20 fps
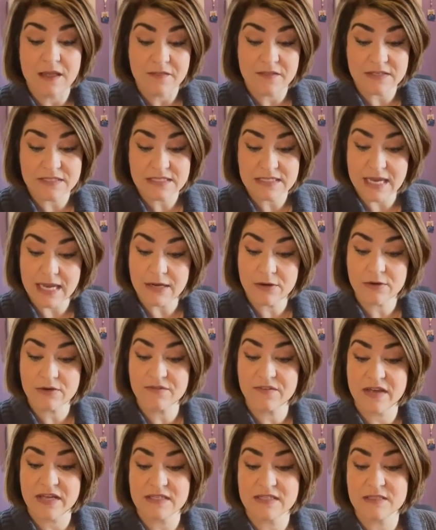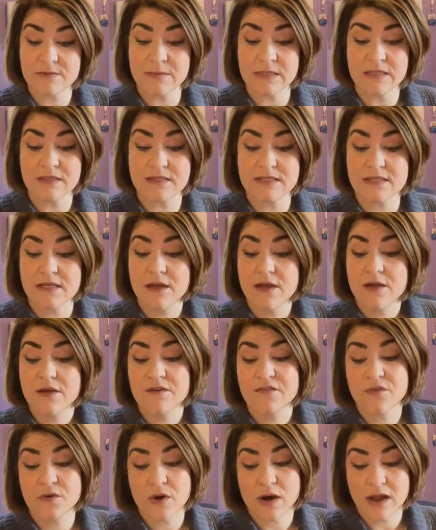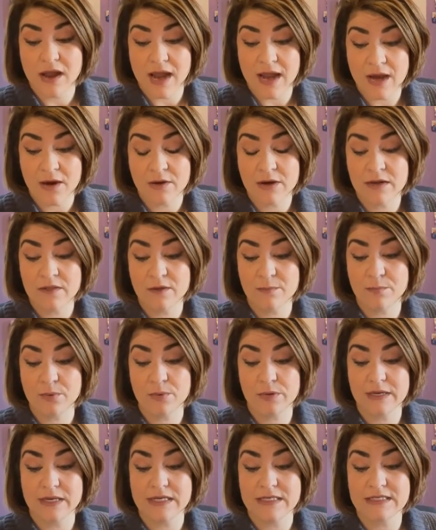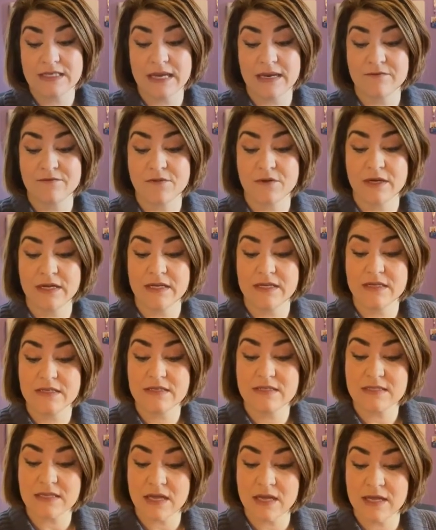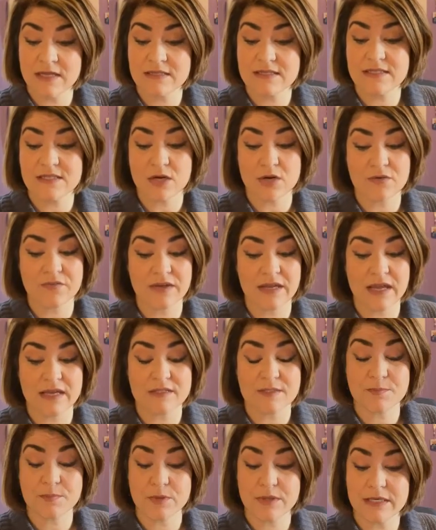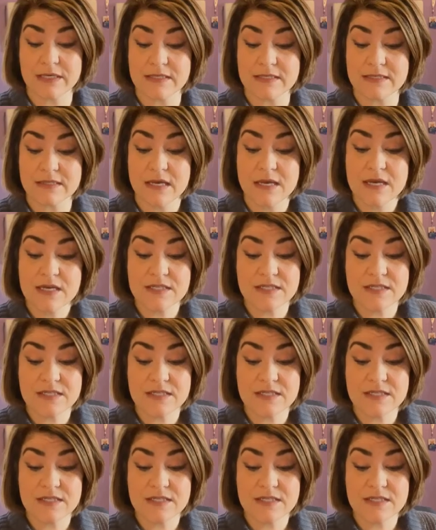the sacred vestments for Aaron the priest and for his sons serving as priests.